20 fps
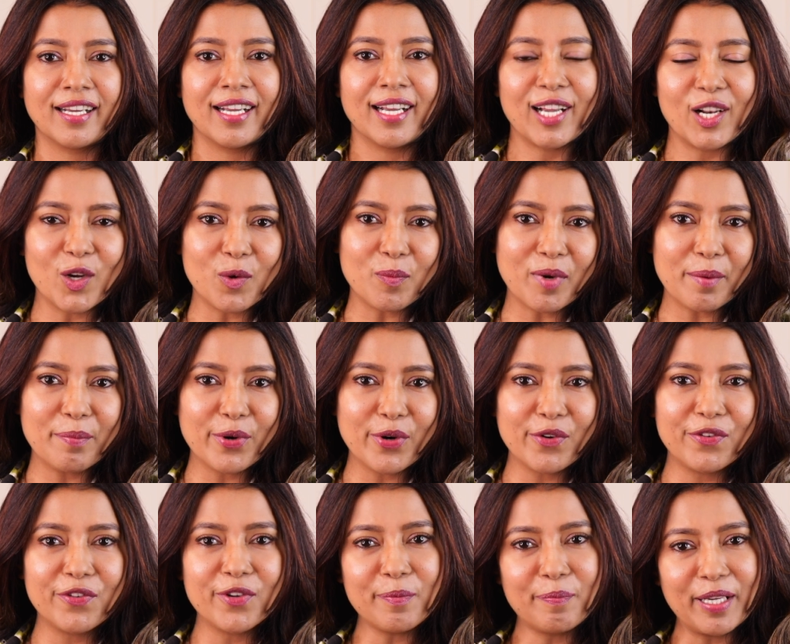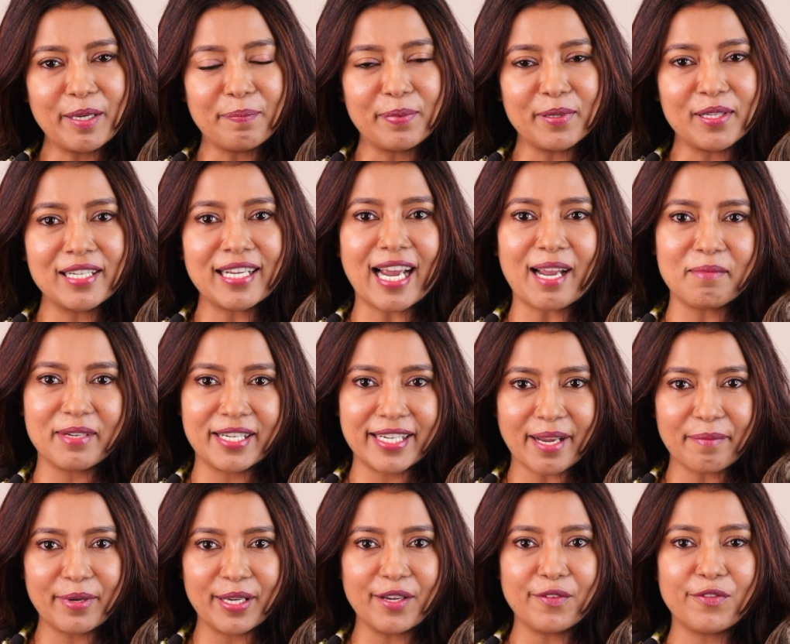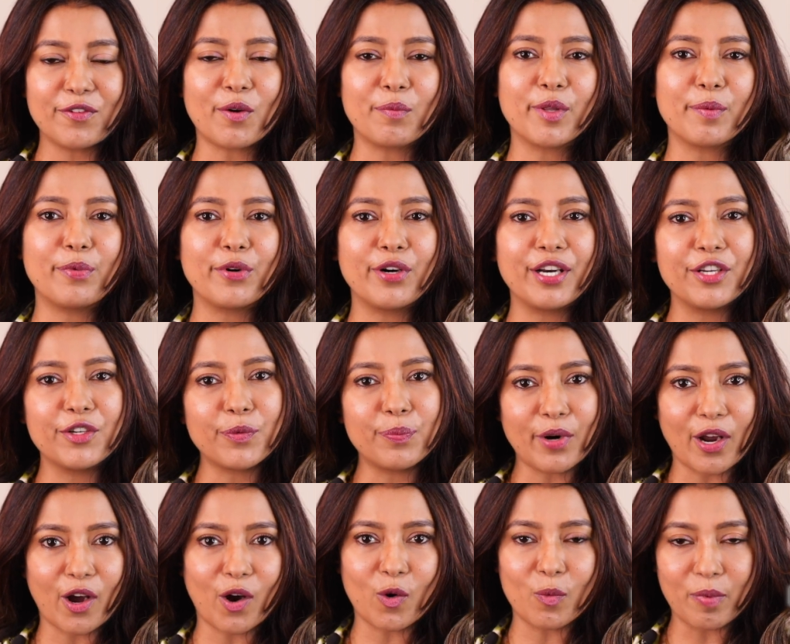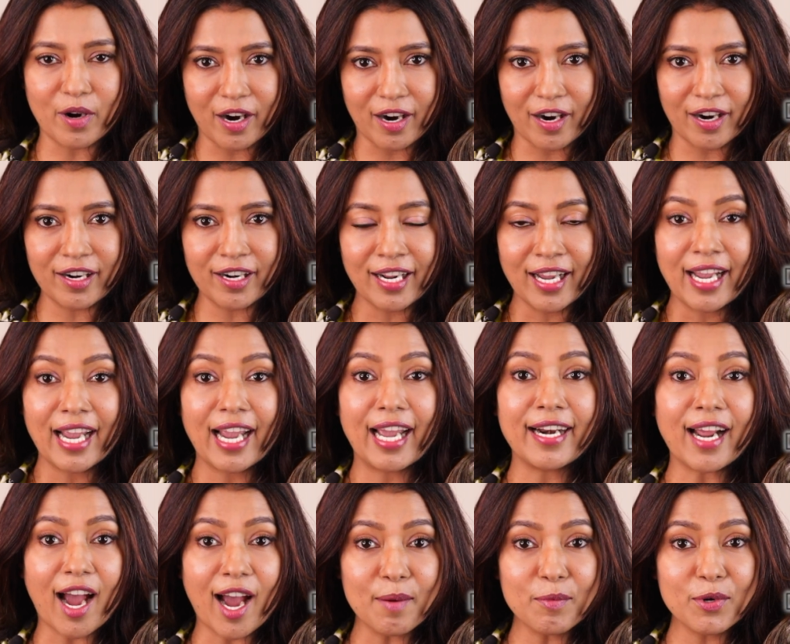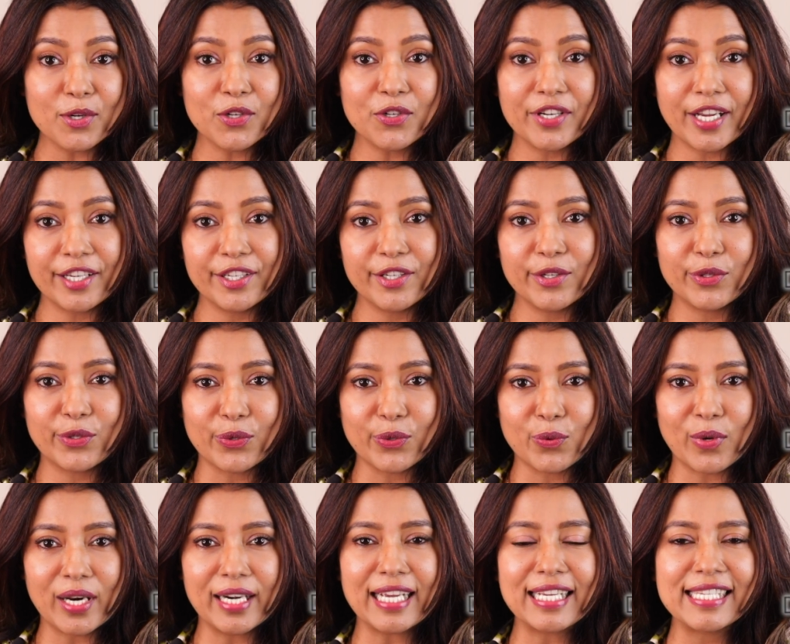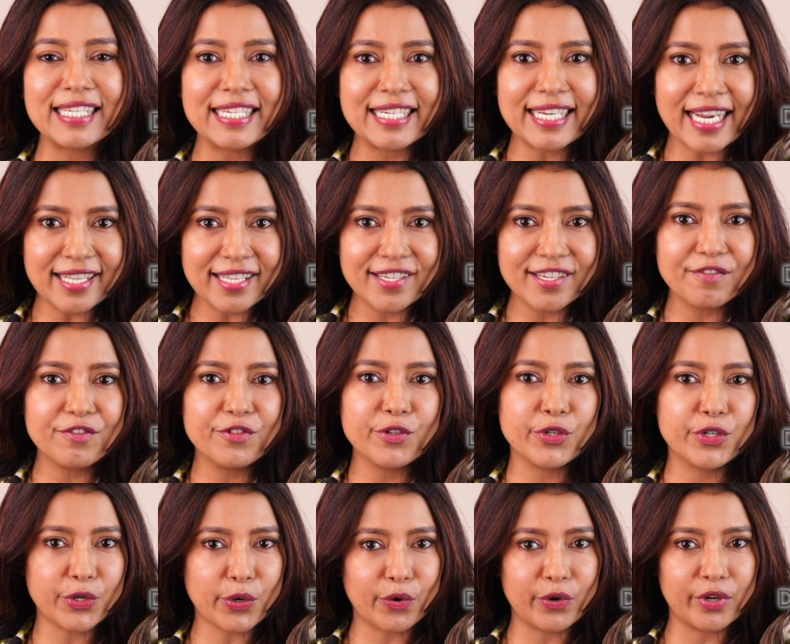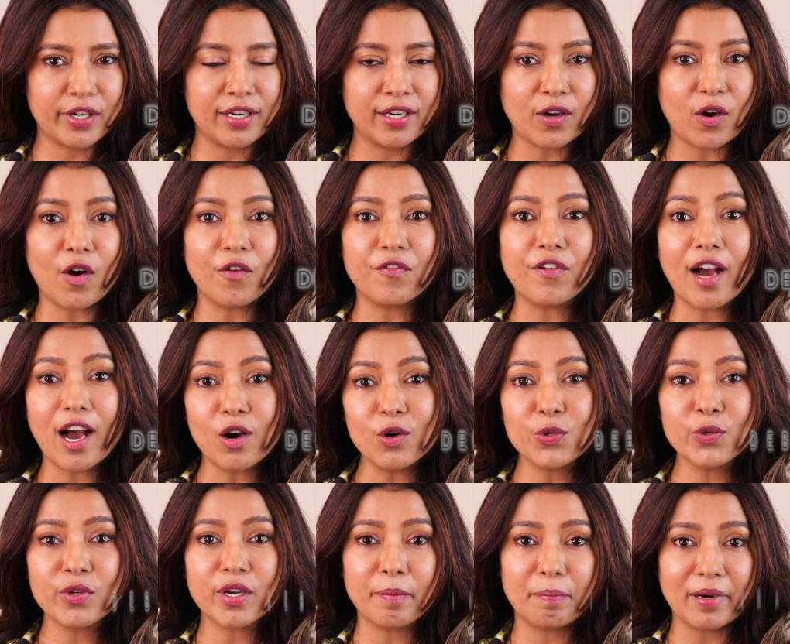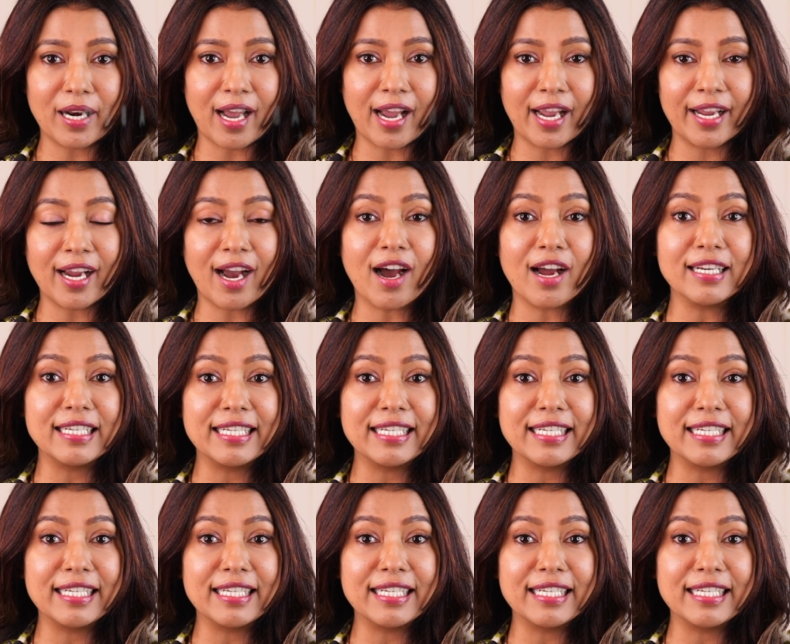Hello my beautiful people, I'm Debbie from the British Brow Bar and I'm going to take you through an extensive tutorial of how to apply our